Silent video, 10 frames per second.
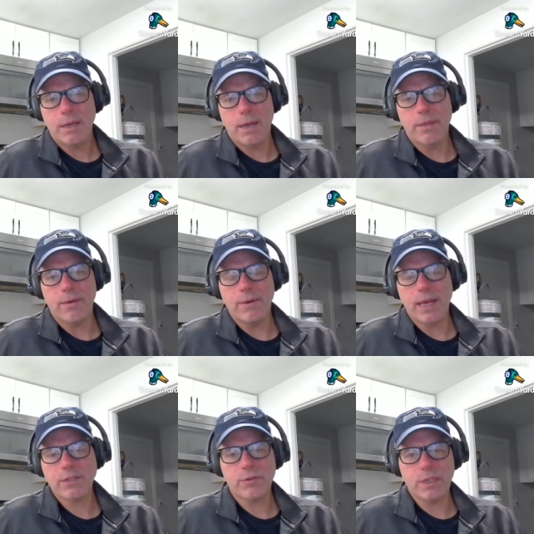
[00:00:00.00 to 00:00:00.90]
and the
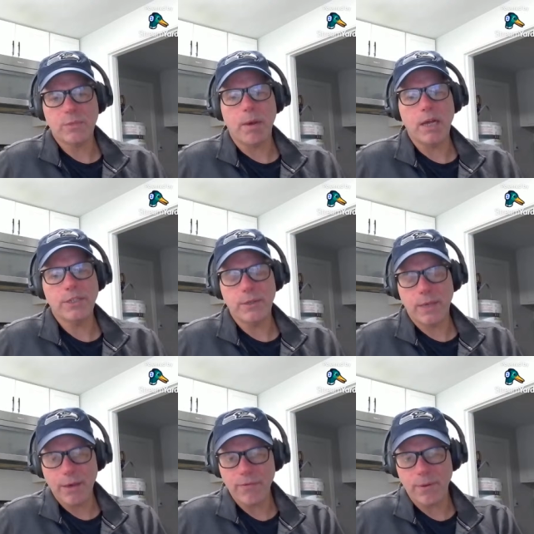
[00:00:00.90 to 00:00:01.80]
next response you
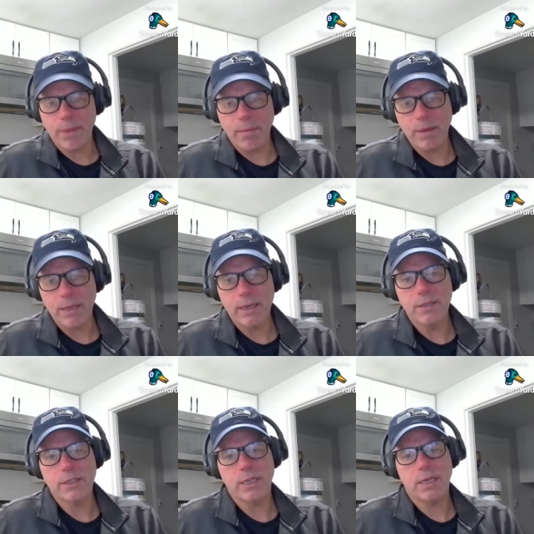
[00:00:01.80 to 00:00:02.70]
get from them
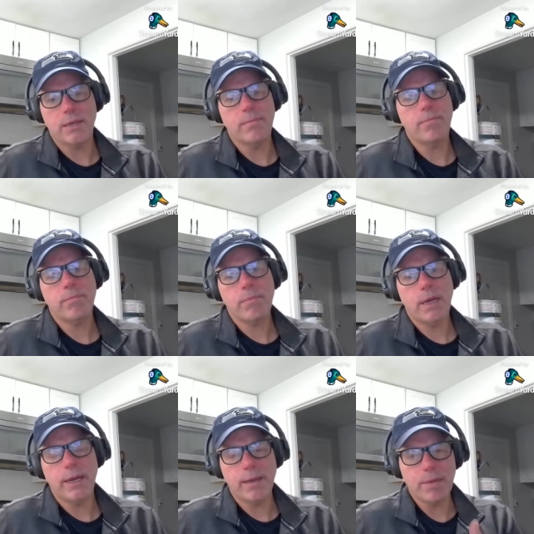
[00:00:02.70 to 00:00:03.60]
is an
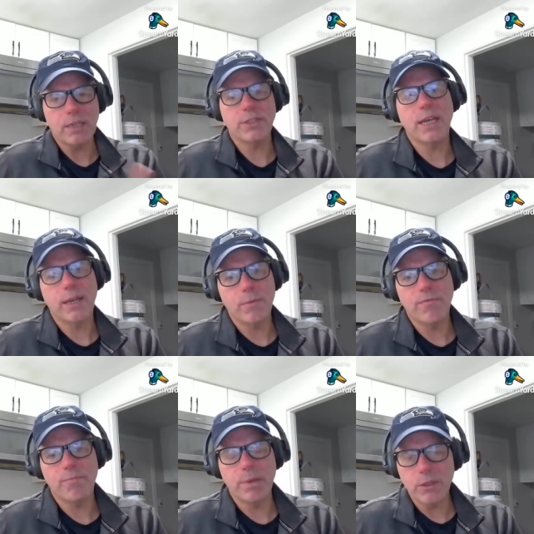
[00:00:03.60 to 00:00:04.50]
email saying
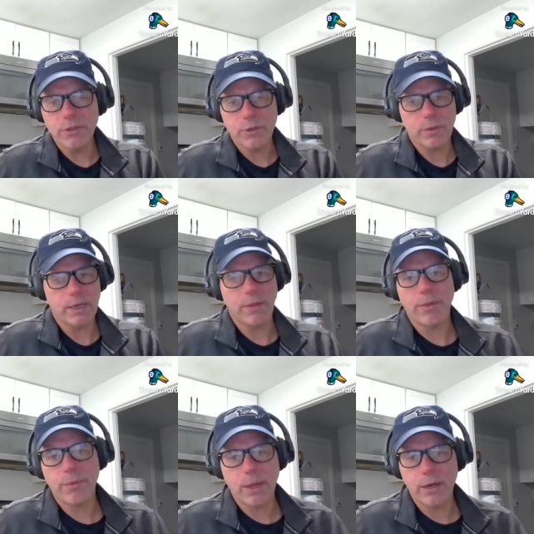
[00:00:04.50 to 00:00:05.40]
we've billed you another
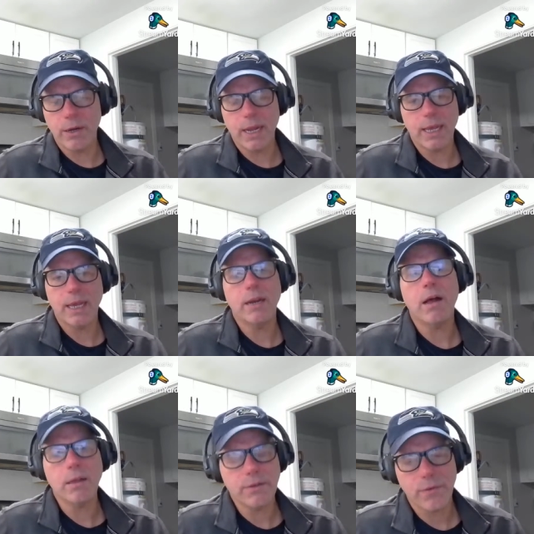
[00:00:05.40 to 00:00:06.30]

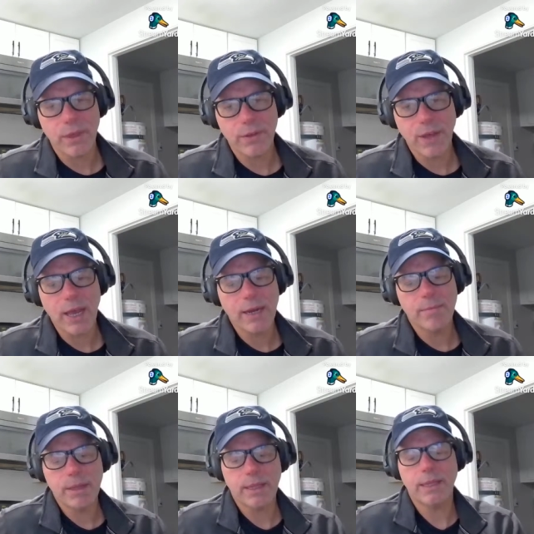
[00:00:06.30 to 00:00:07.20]
$388 for this
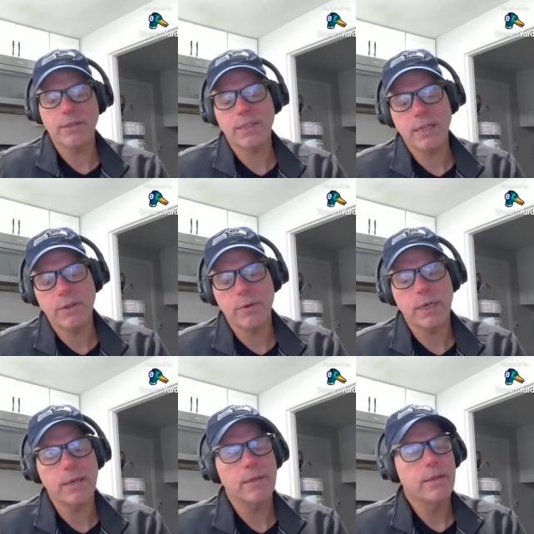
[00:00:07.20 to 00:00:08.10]
item, and then they send you
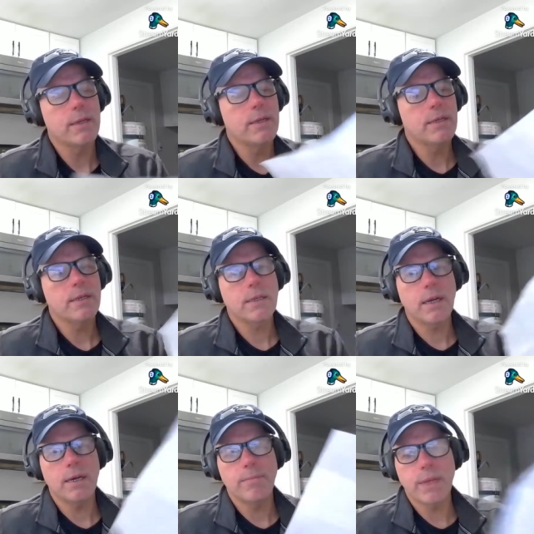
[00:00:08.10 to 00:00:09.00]

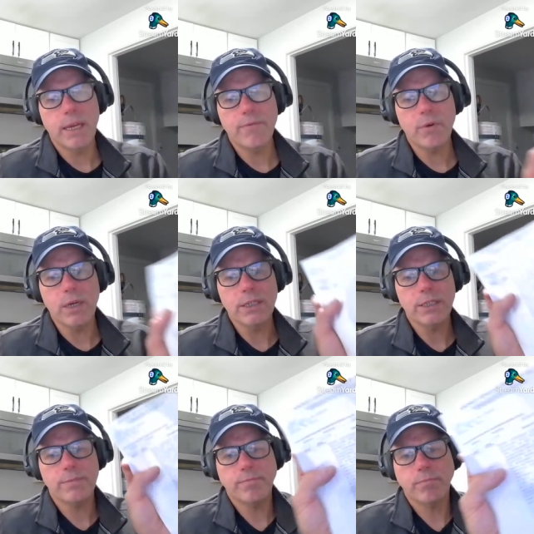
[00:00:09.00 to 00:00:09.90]
an invoice